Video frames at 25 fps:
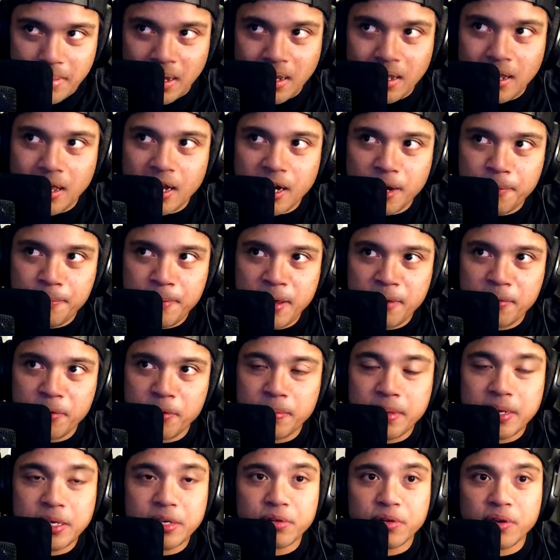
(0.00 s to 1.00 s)
a lot of people
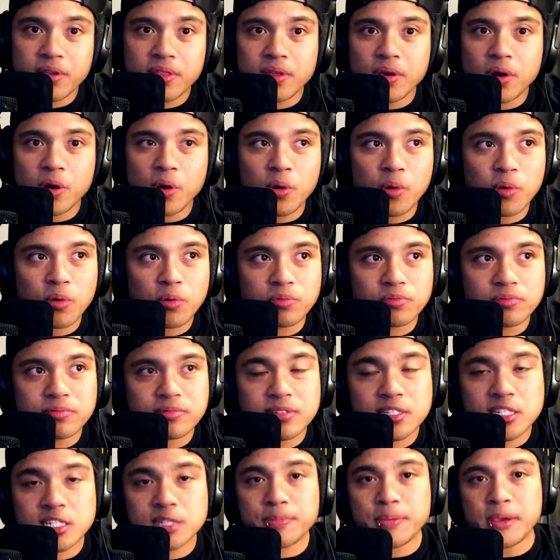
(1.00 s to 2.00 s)
have been doing the whole
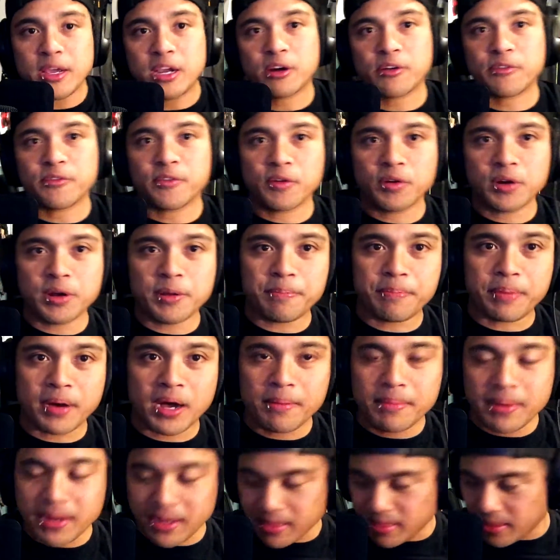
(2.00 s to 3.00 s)
speakerphone in
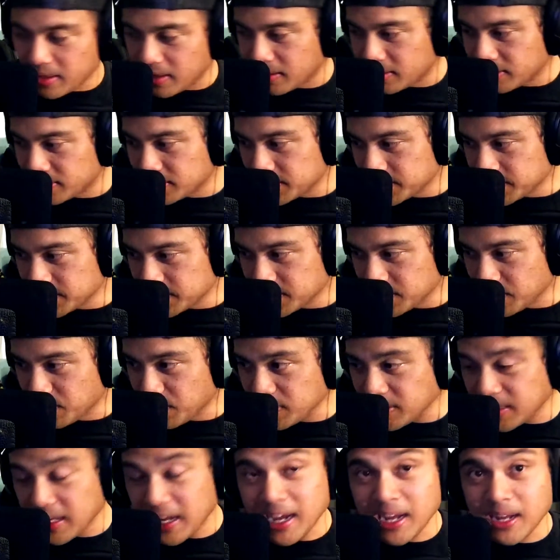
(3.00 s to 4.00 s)
public thing. Like,
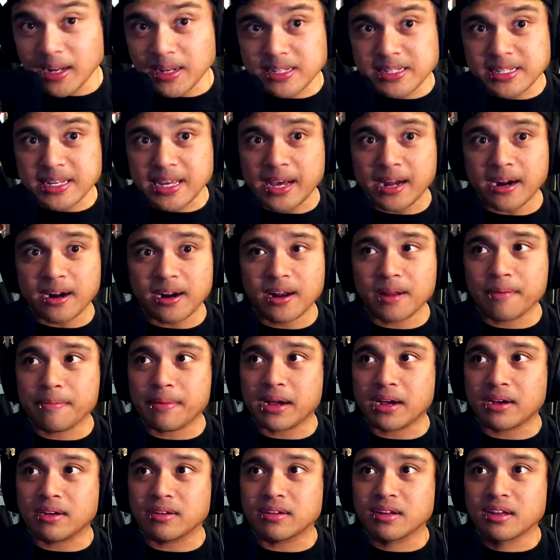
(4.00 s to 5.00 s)
what the hell is that all
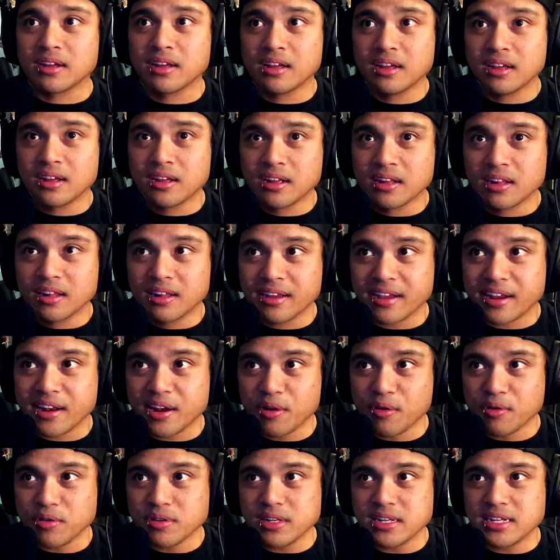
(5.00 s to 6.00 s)
about? Like,
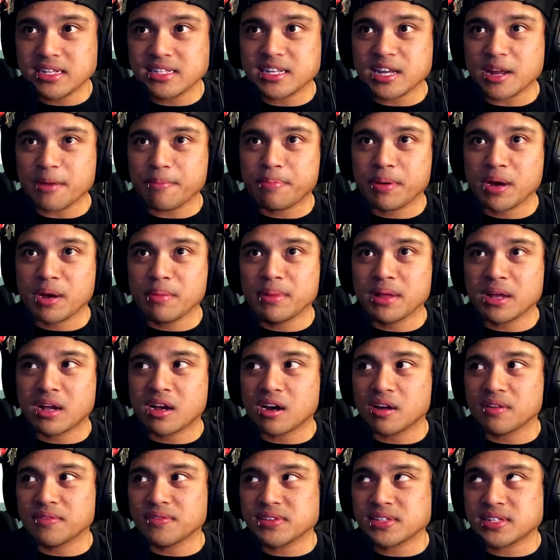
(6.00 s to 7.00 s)
no one needs that public
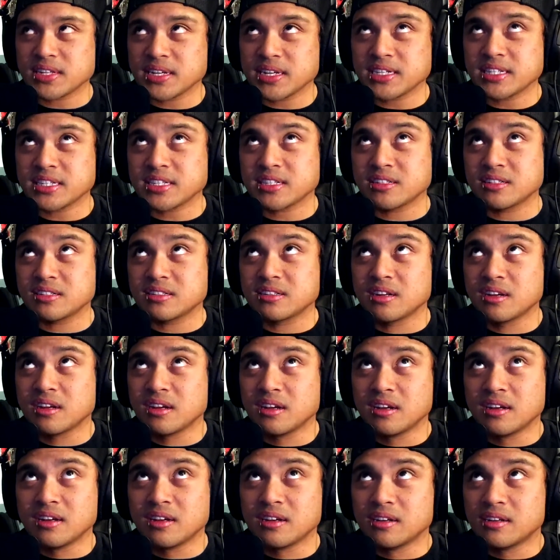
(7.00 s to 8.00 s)
conversation
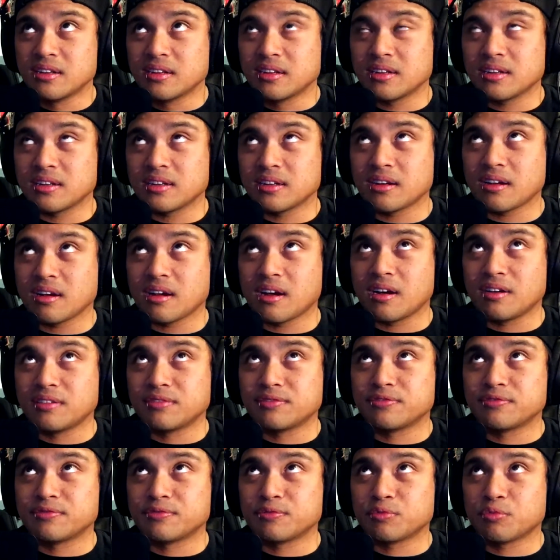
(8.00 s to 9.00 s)

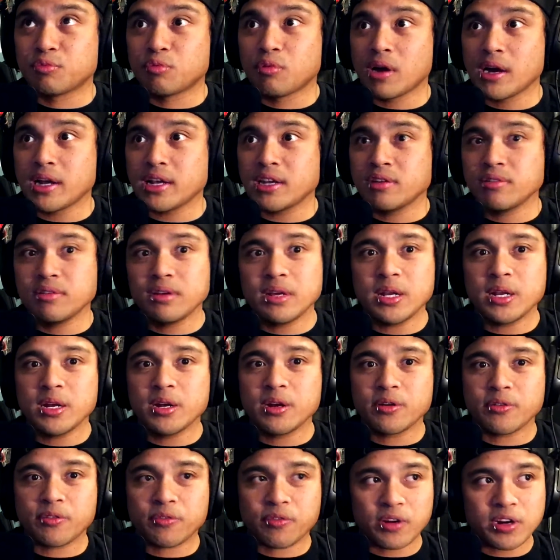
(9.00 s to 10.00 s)
of what you need in
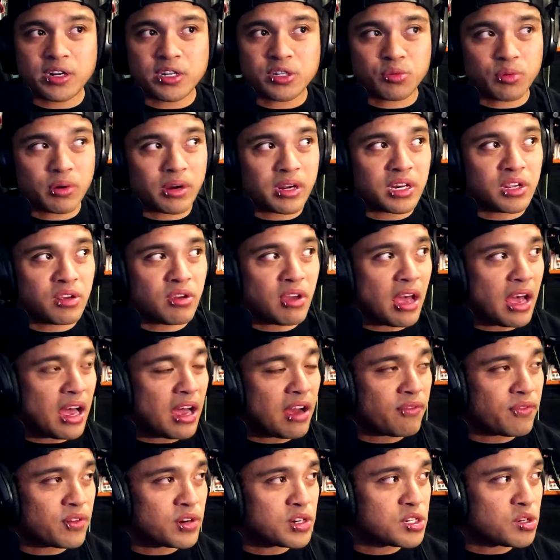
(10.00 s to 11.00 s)
your fridge, what you
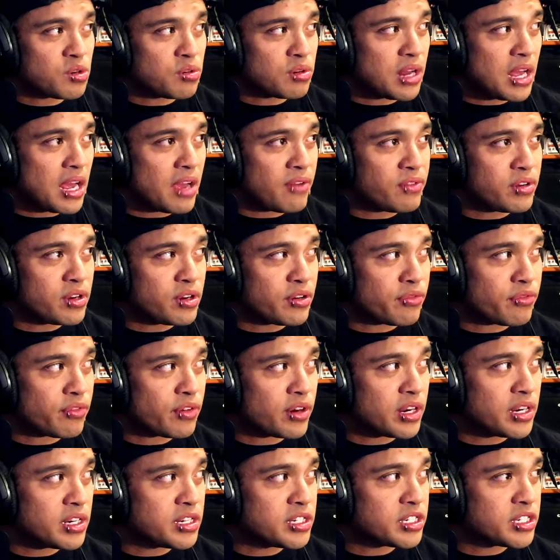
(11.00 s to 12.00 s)
have or don't have in your
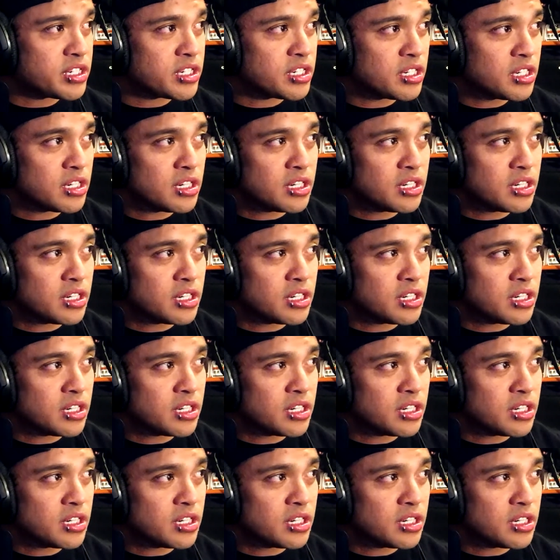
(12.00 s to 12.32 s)
fridge.